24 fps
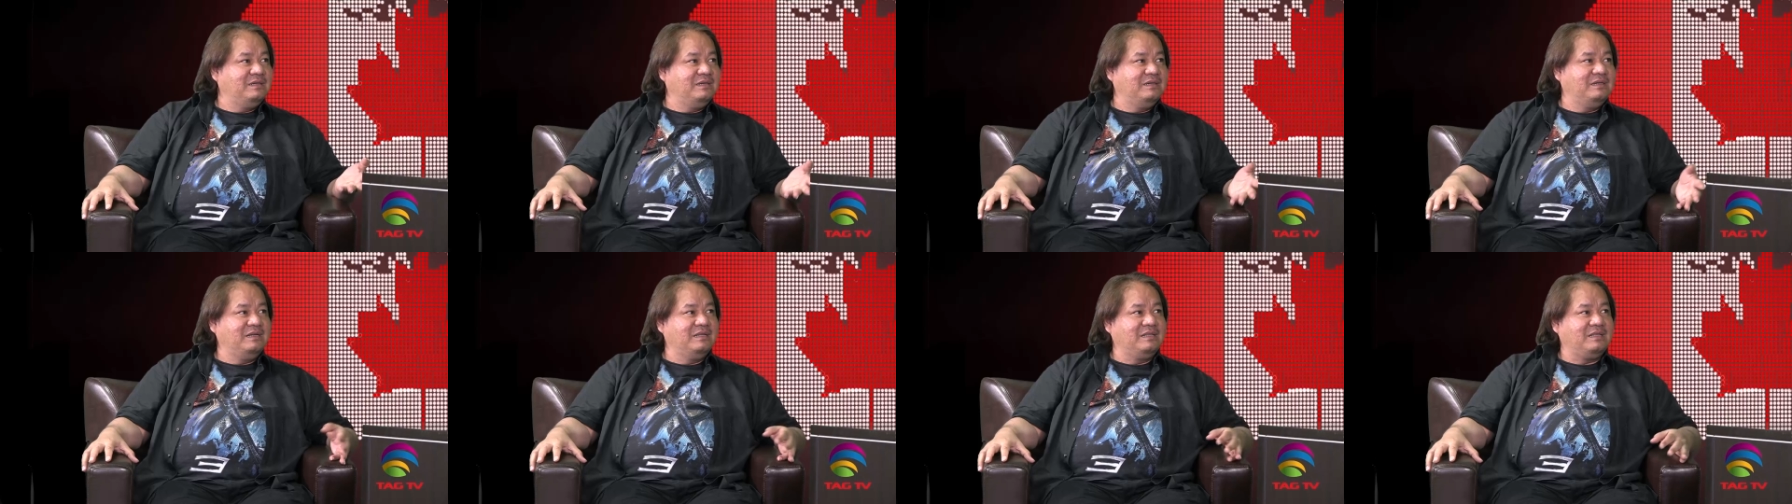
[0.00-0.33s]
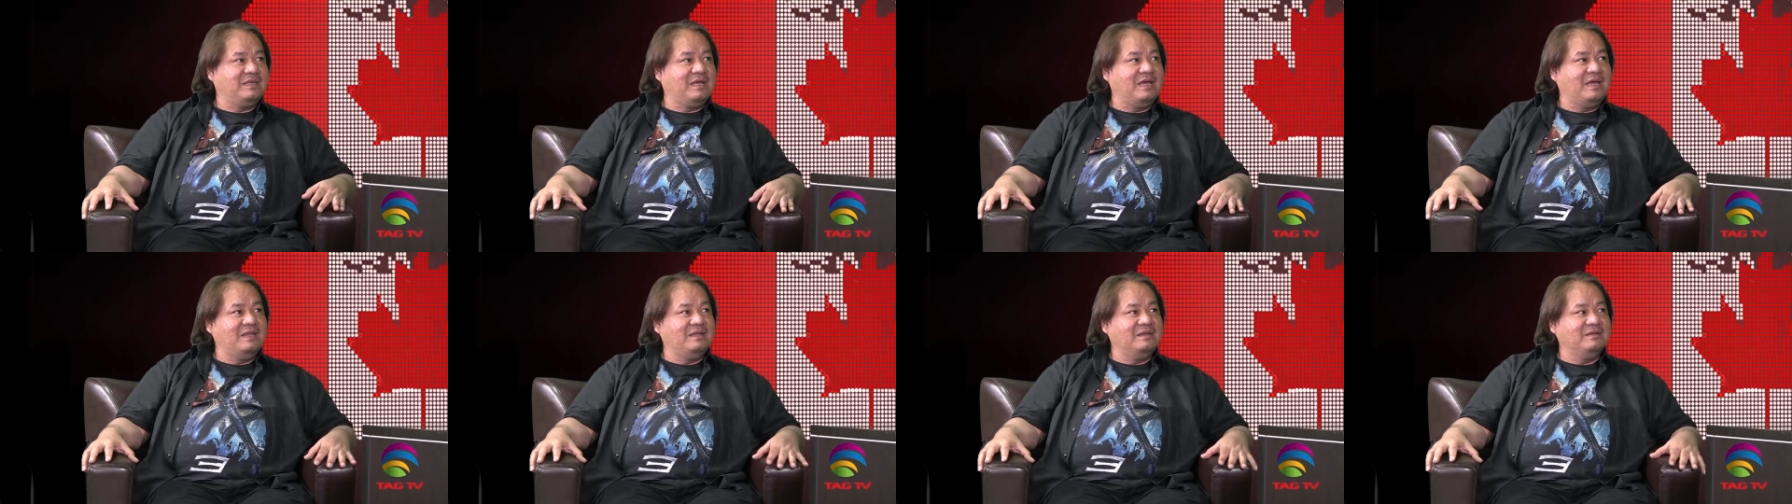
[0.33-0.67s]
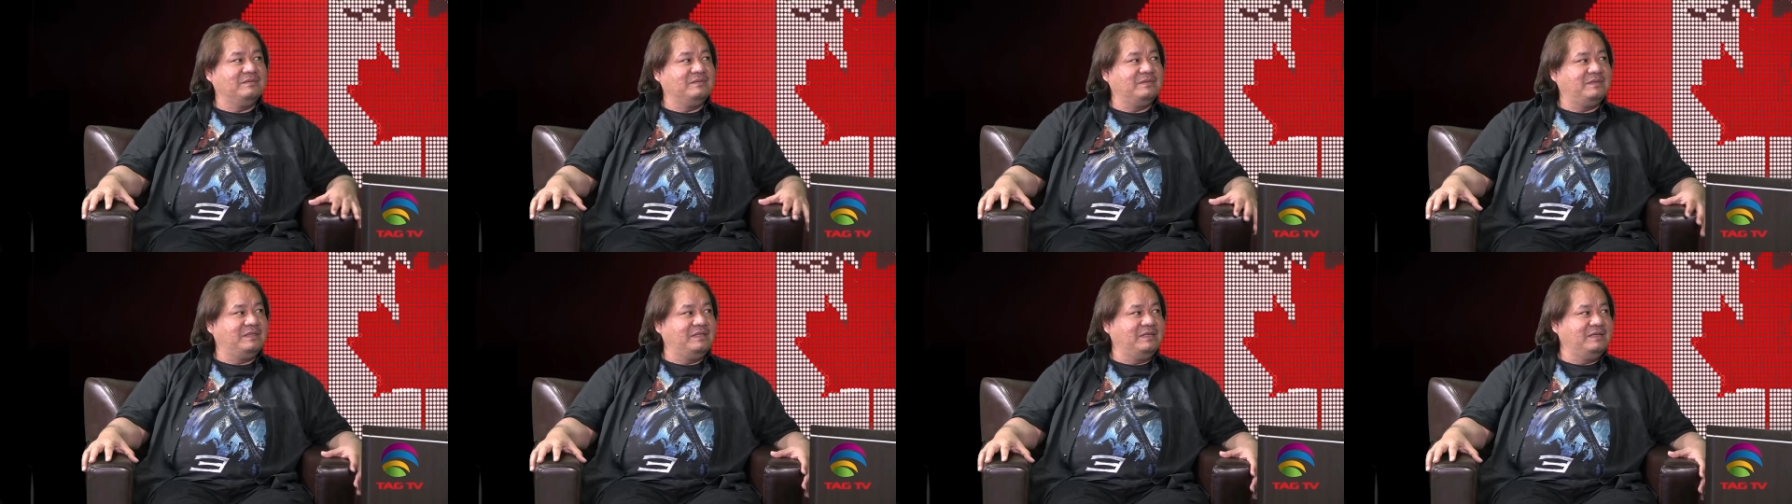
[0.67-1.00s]
that kind
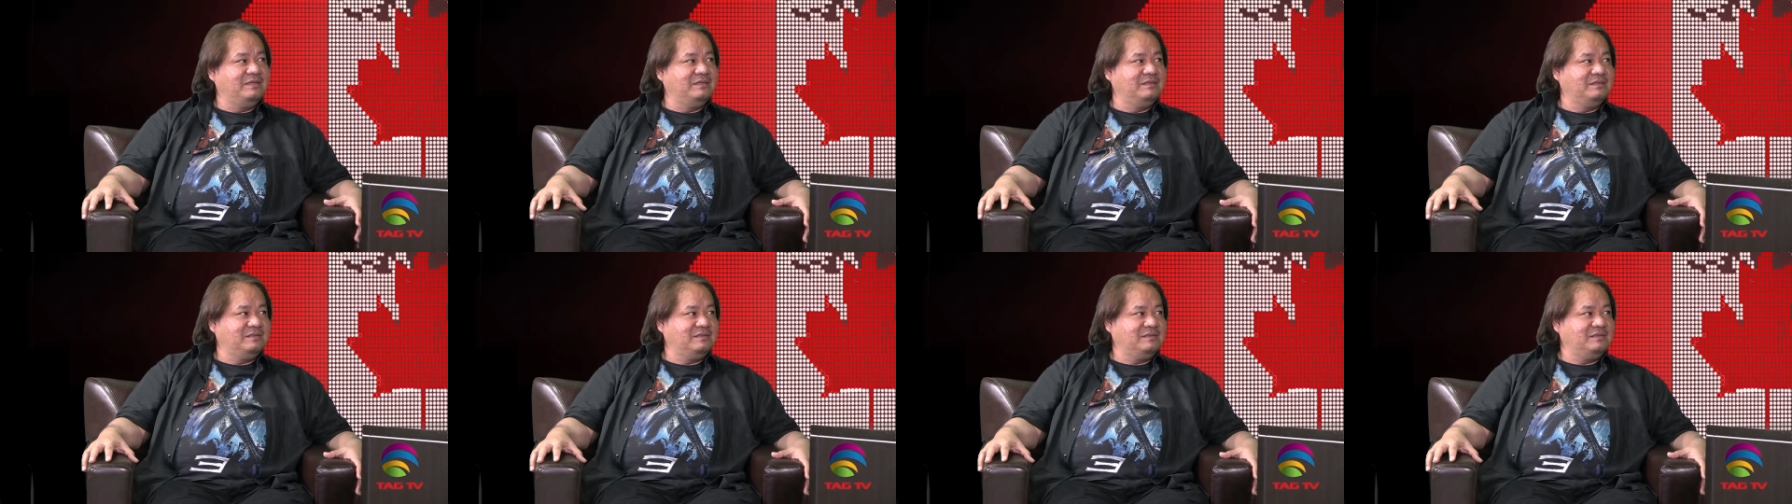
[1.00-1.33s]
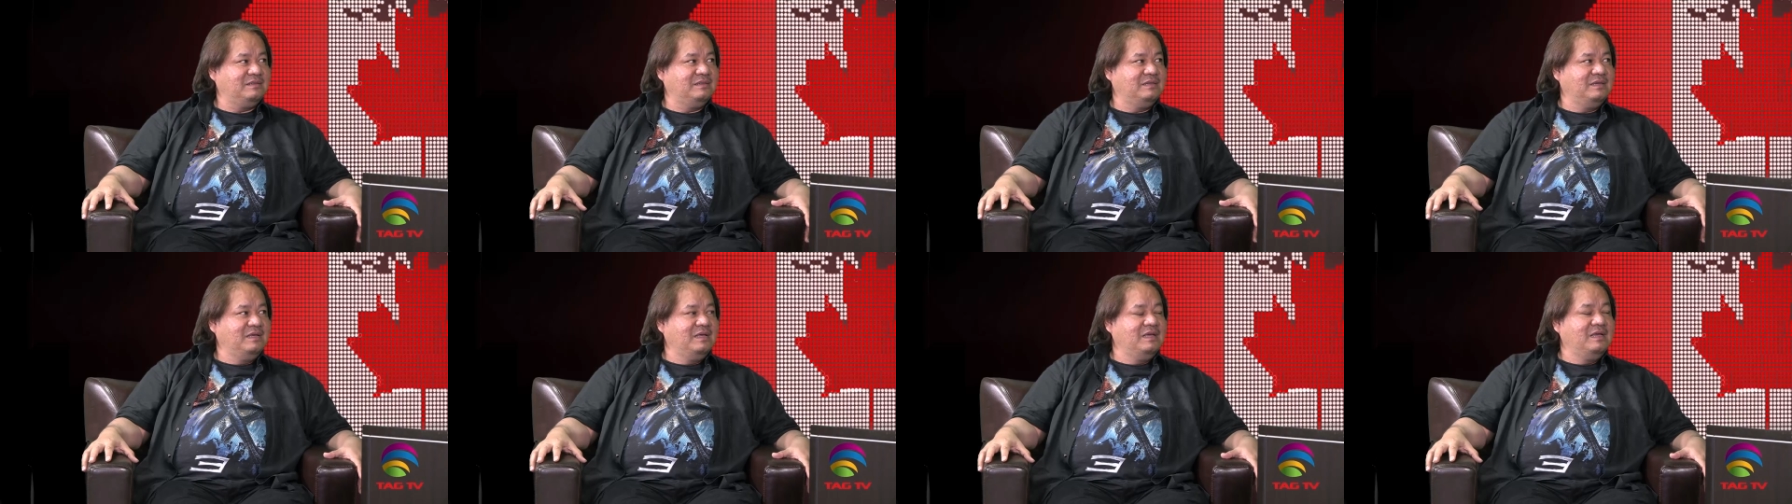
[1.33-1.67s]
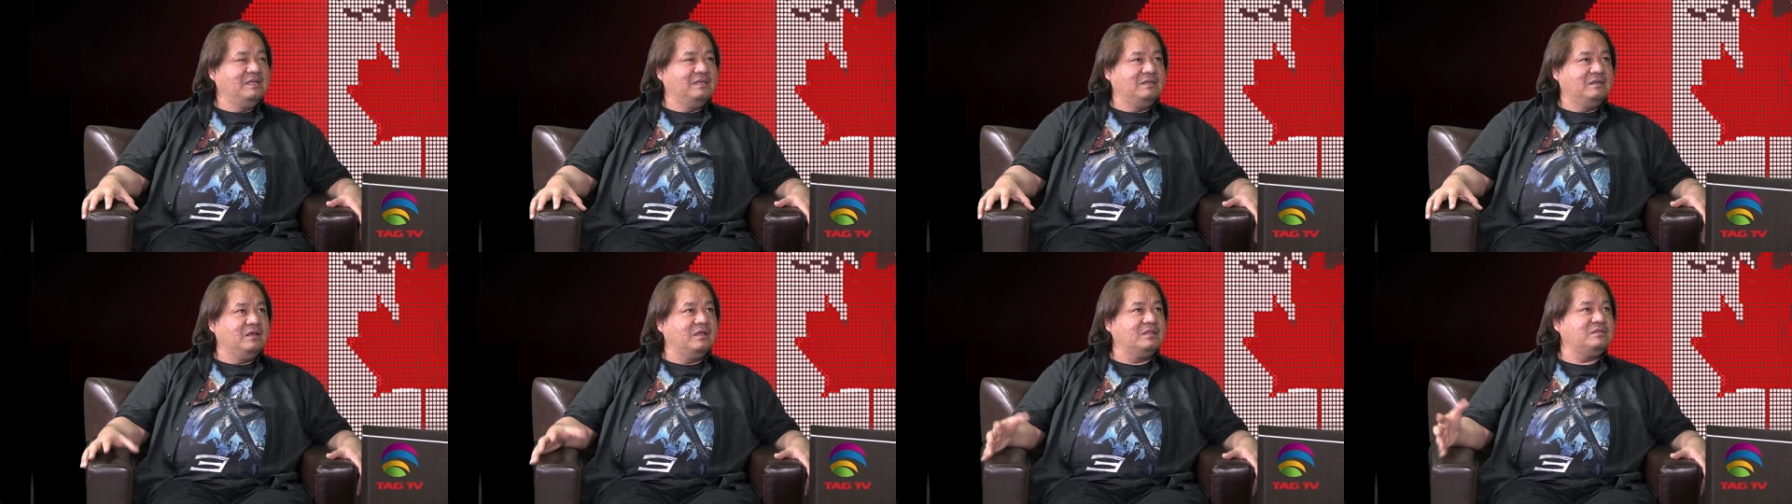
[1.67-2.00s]
of things.
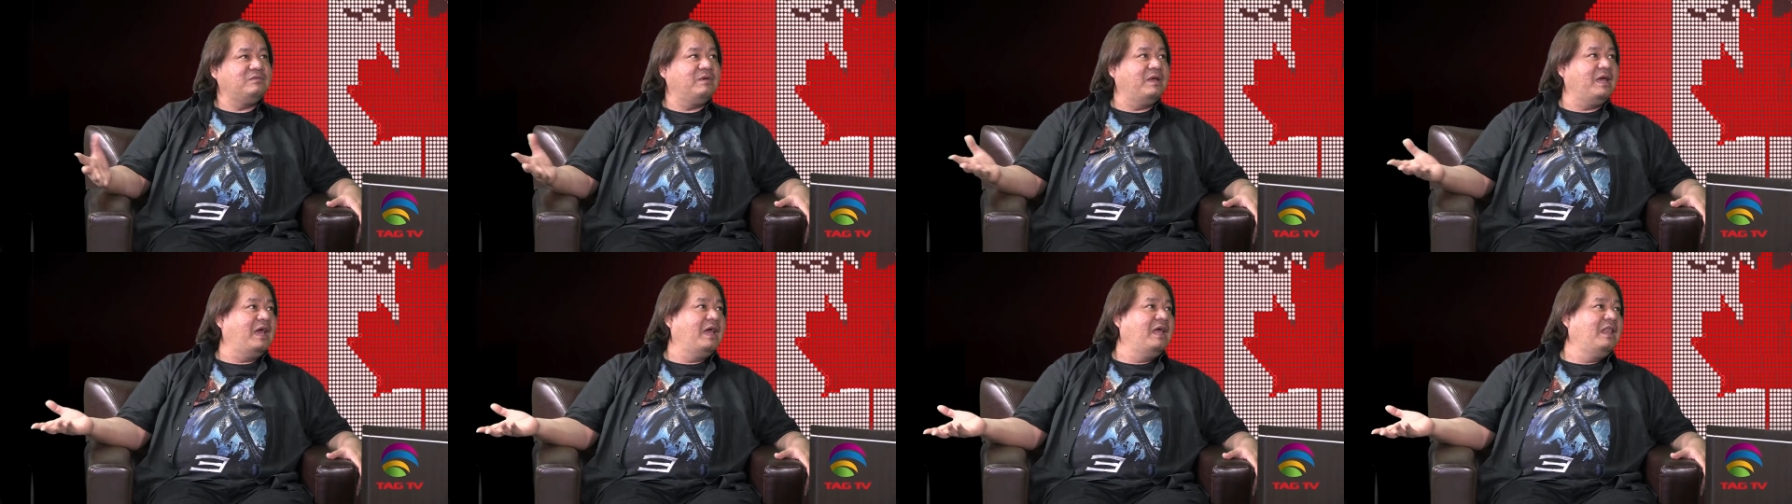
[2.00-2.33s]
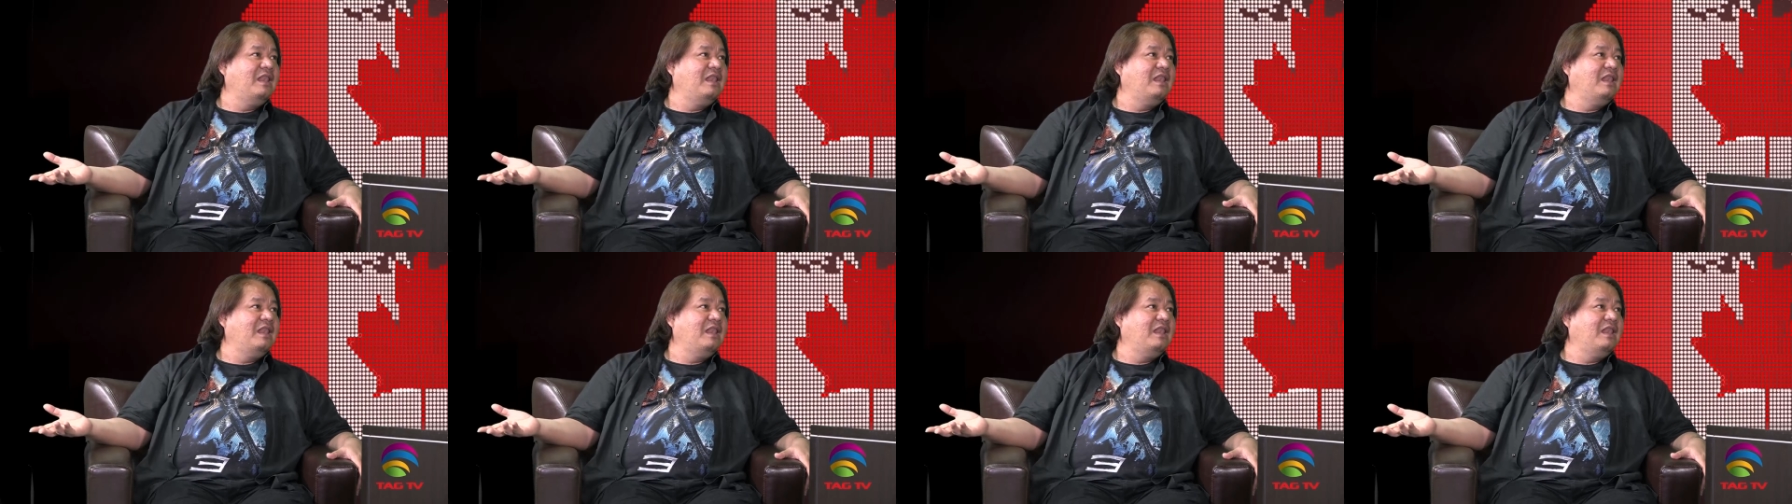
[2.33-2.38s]
That's why I